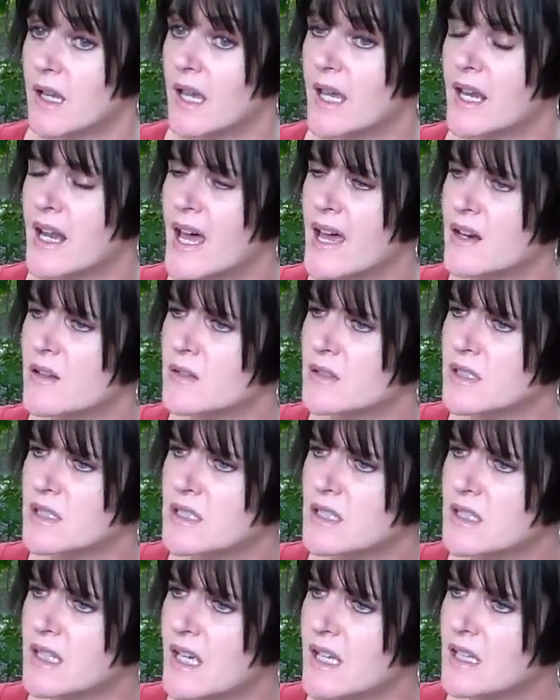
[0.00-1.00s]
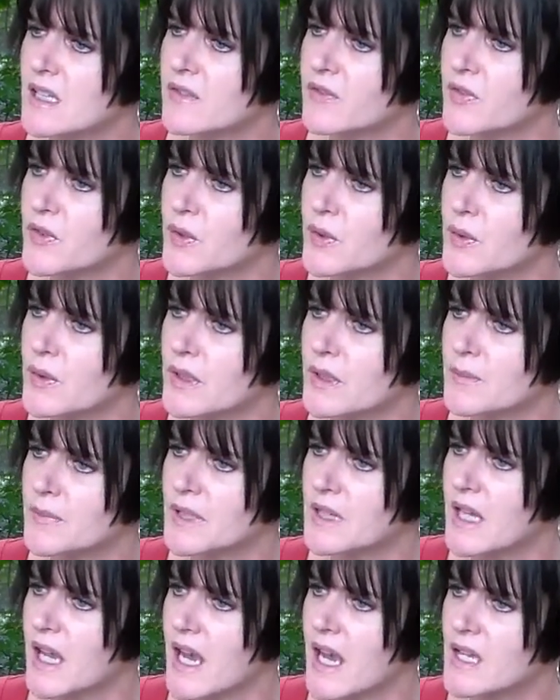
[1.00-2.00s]
And not only did they live through it,
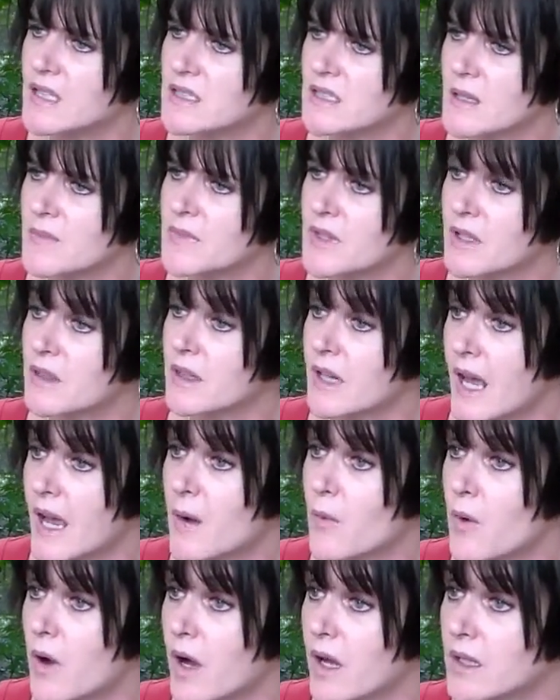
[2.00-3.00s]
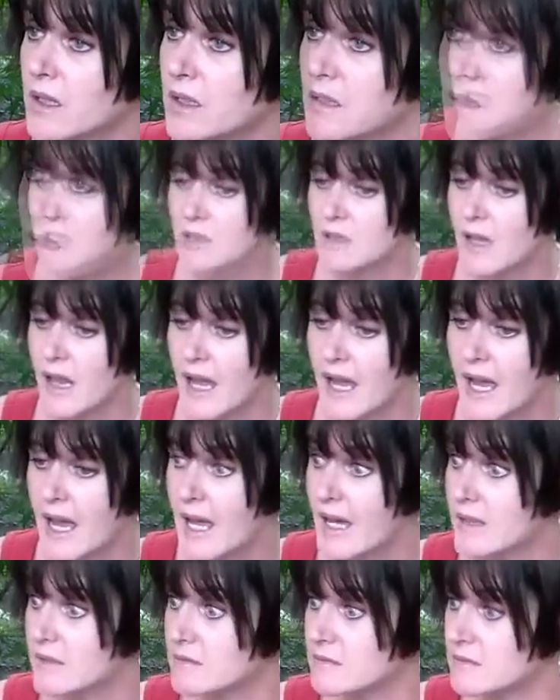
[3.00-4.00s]
but they had something that I want. Still
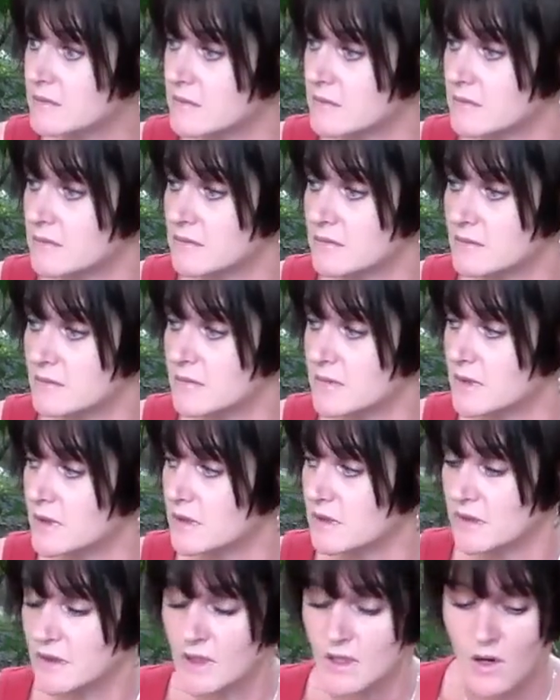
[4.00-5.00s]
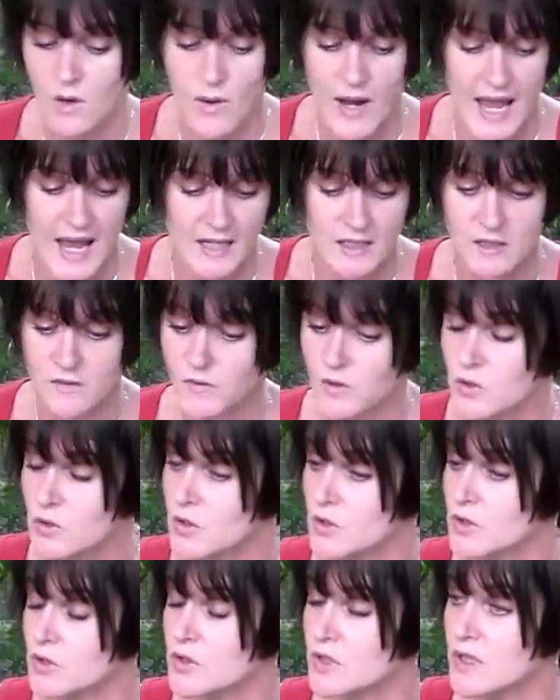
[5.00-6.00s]
had, active
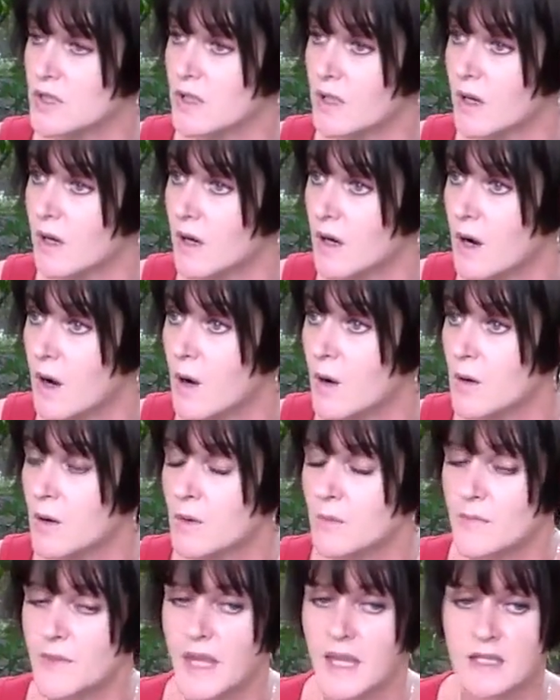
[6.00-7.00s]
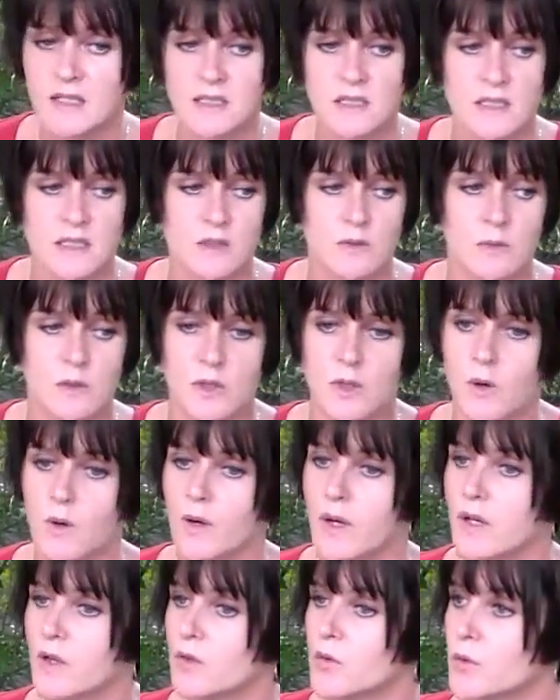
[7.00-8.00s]
users in their home. They still were
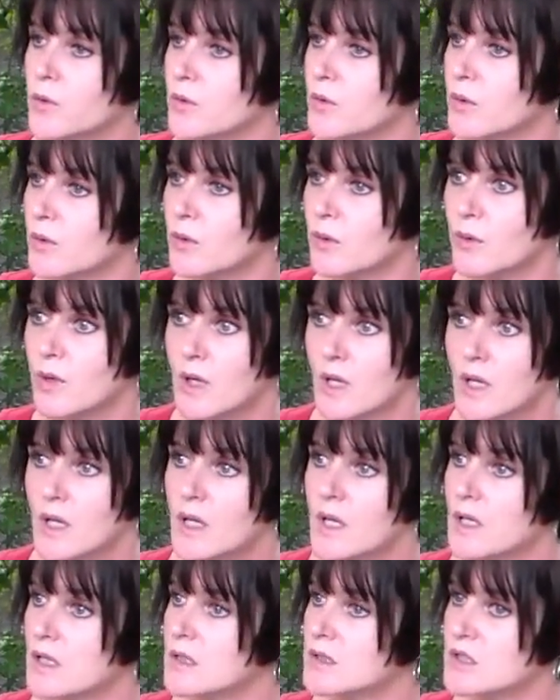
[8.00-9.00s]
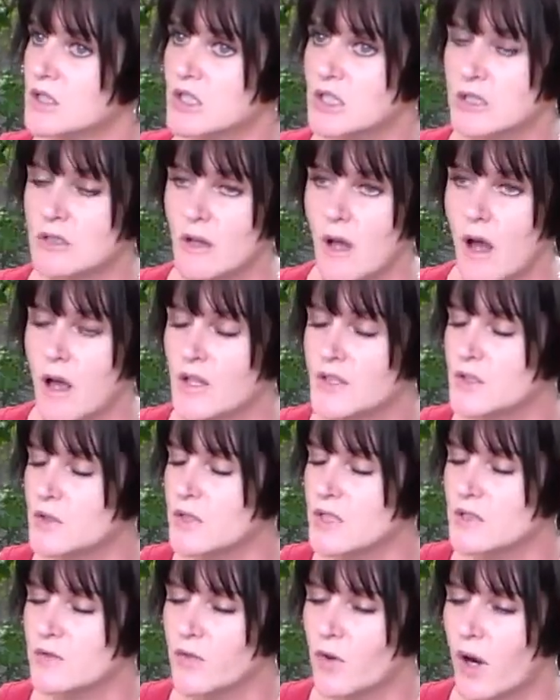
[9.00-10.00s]
going through just all
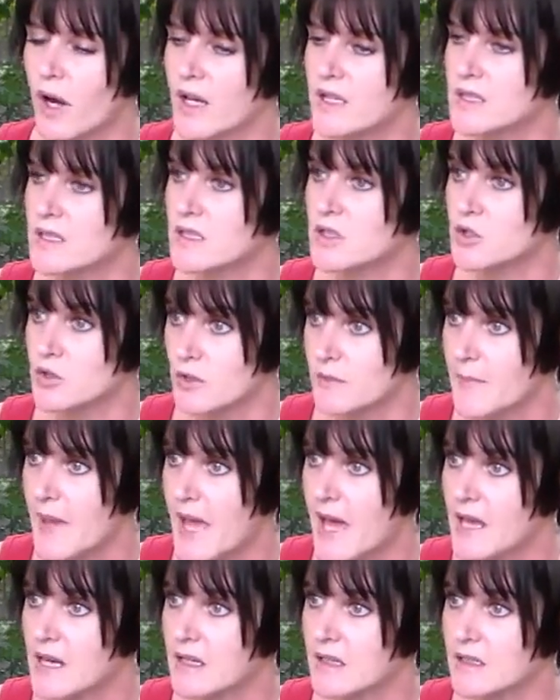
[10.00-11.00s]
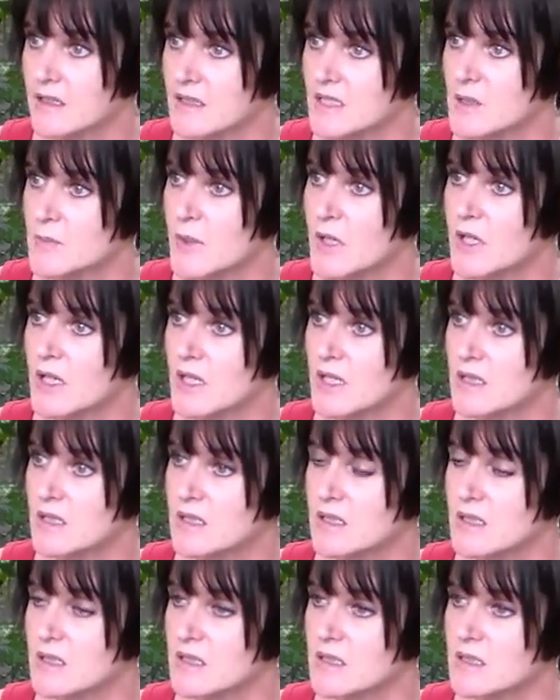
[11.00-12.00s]
sorts of crazy traumatic
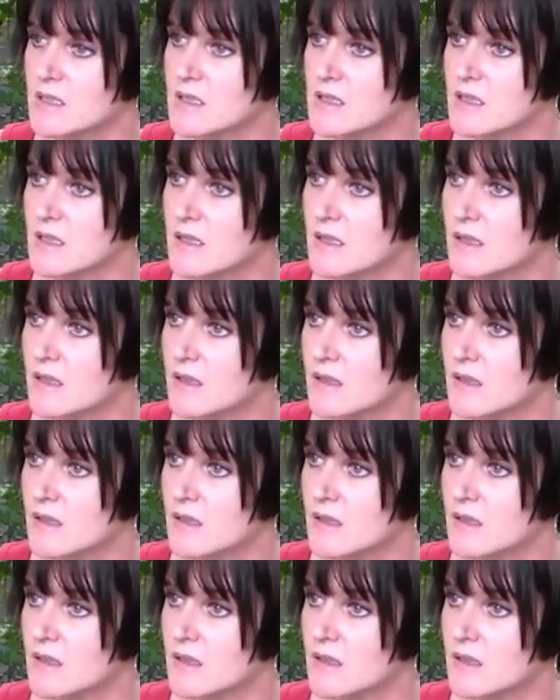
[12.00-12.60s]
experiences.